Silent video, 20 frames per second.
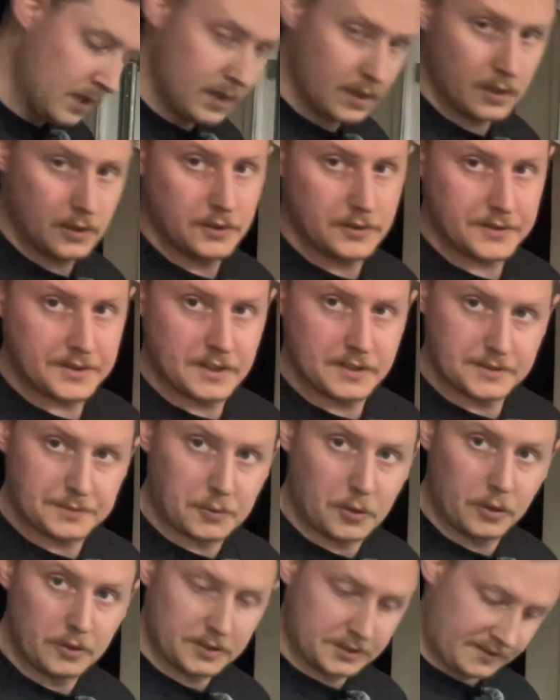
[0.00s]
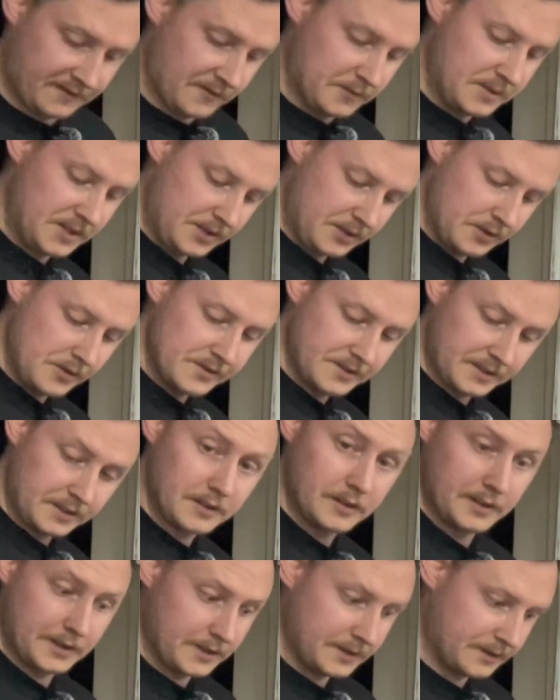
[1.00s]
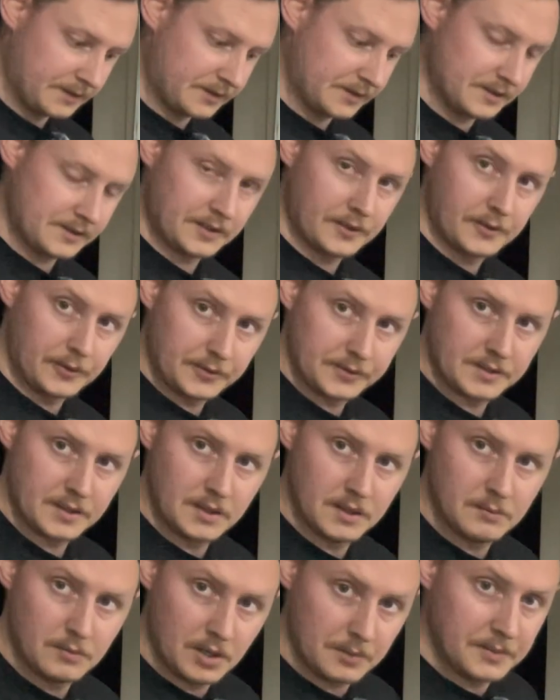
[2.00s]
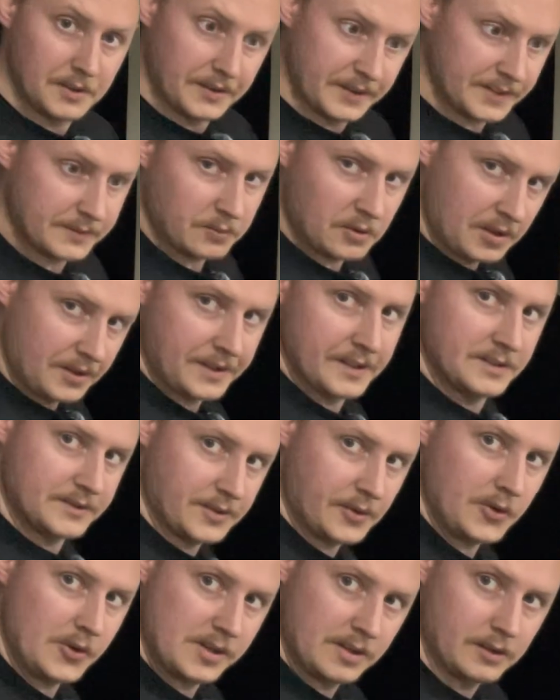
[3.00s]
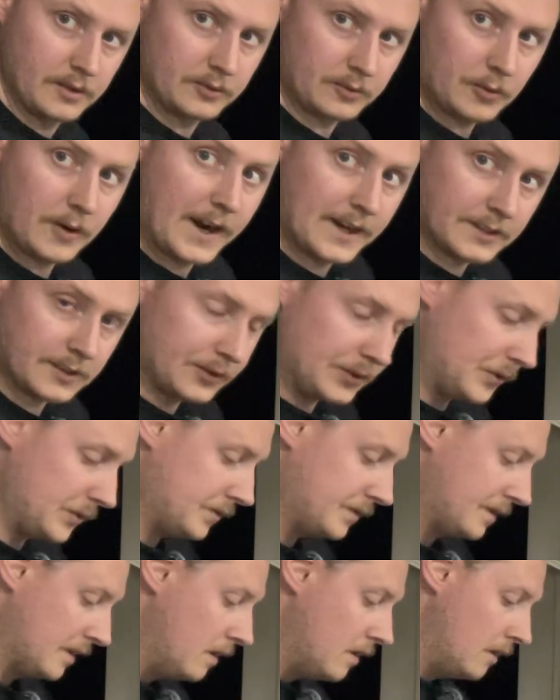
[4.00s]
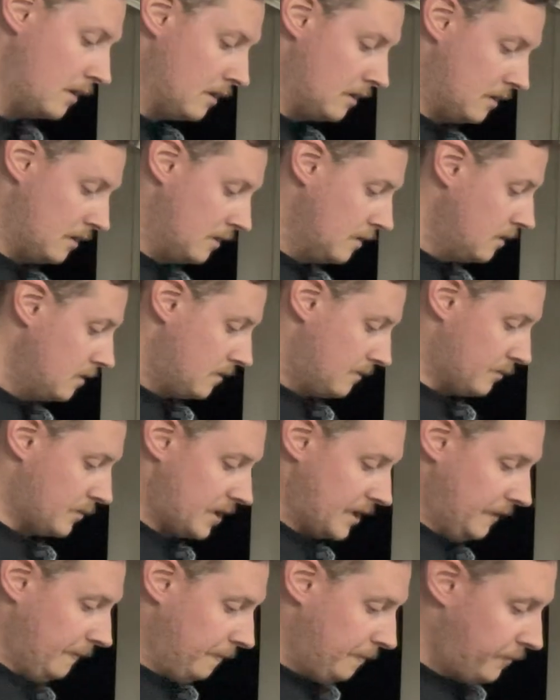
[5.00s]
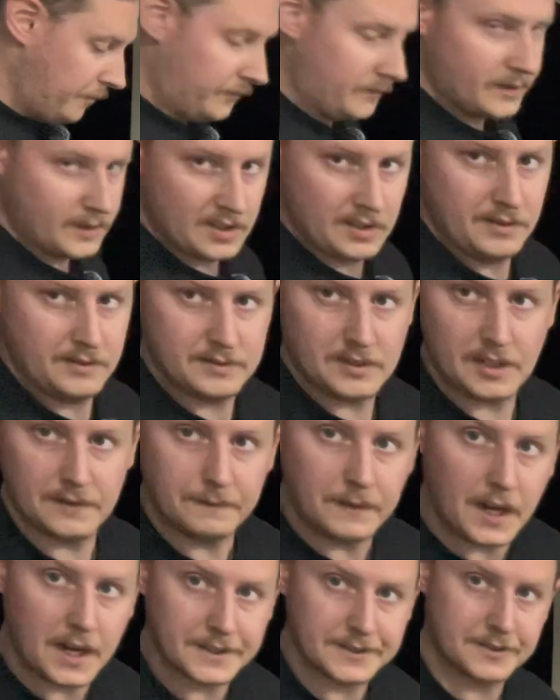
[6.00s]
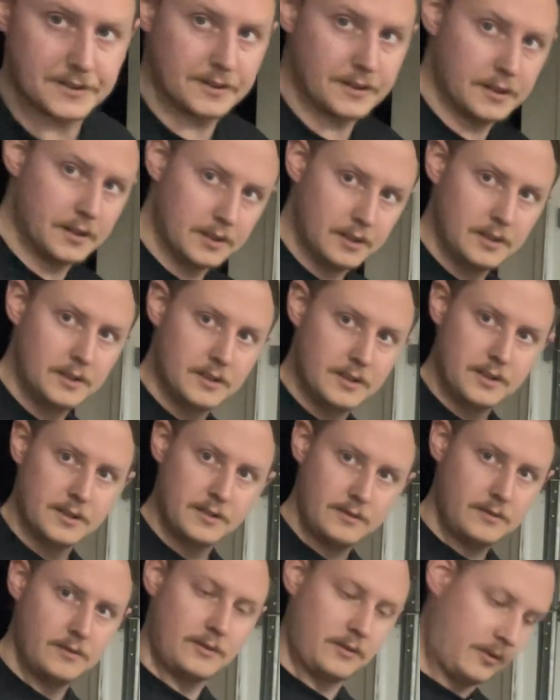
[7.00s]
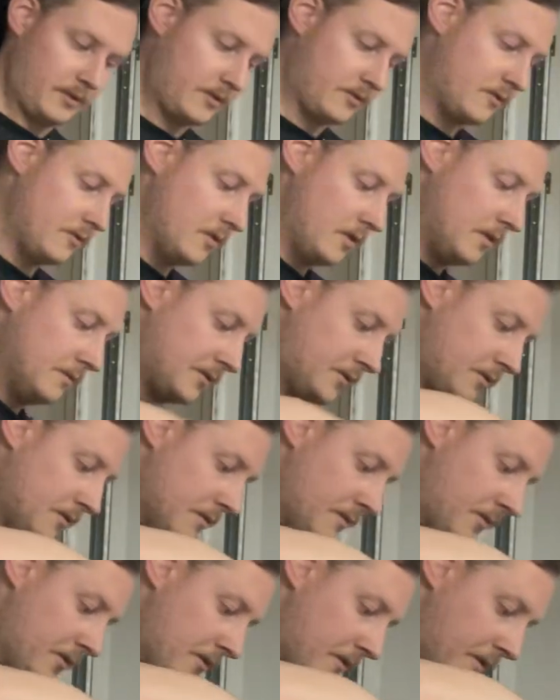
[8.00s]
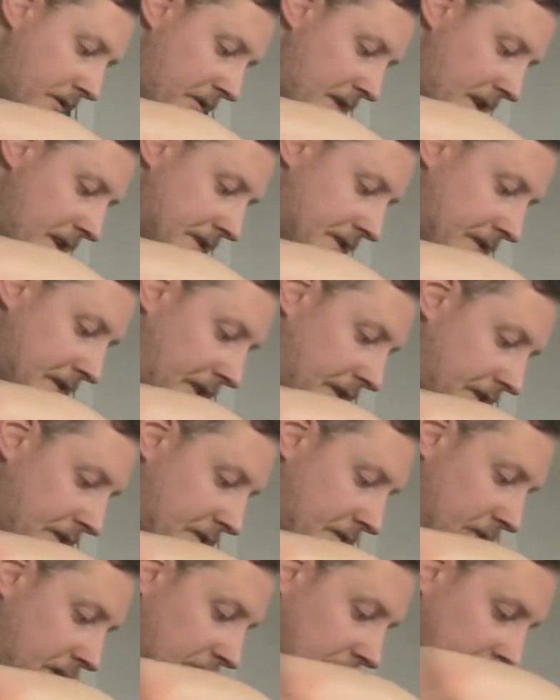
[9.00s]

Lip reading: I know it sounds pointless for me using this just to loosen them up at this point that it's already cracked loose, but it's a lot faster to unscrew them through the threads like this way.